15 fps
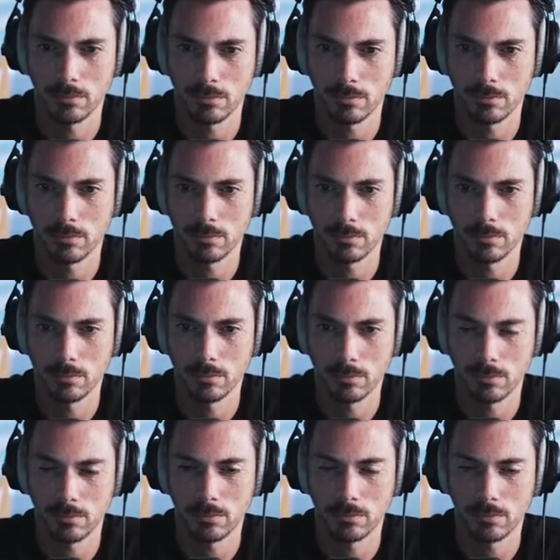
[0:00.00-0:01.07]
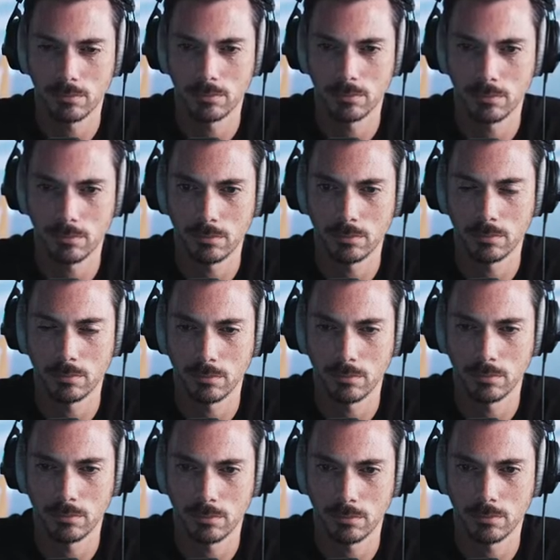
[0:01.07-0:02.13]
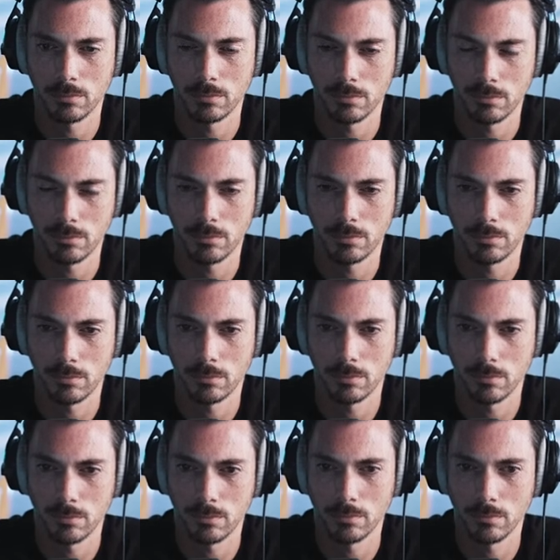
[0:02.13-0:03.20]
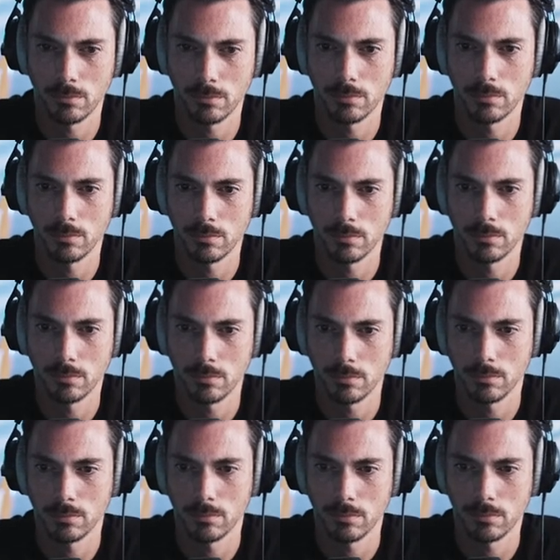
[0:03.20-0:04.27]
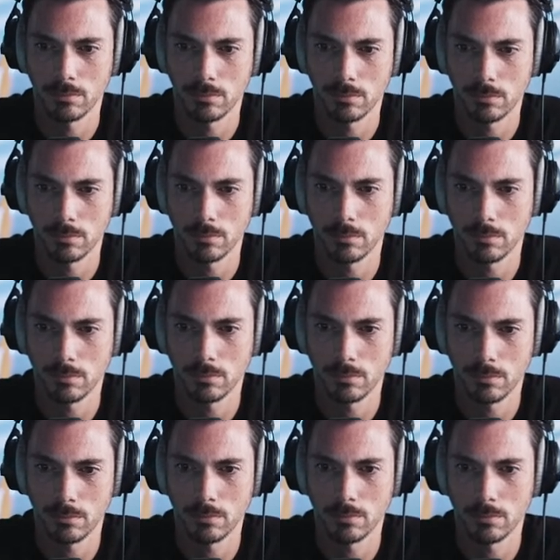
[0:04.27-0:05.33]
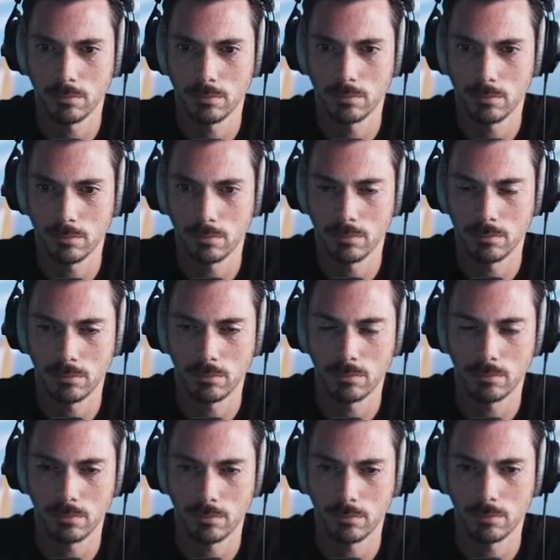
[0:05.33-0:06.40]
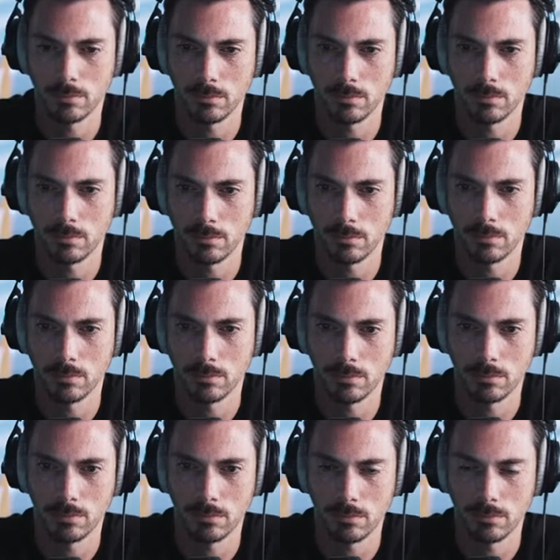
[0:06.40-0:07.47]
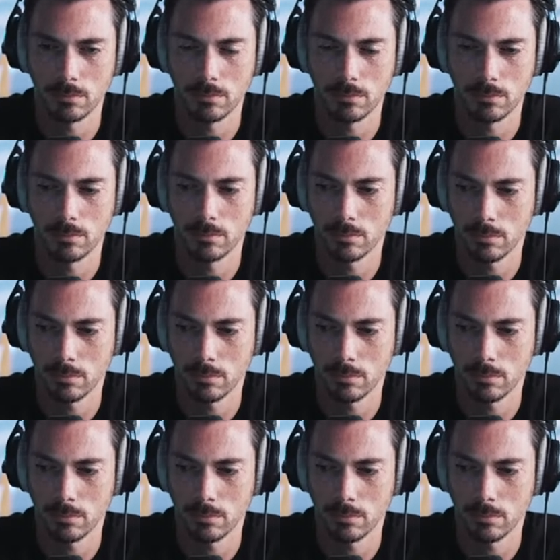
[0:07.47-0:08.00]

The person shown says nothing.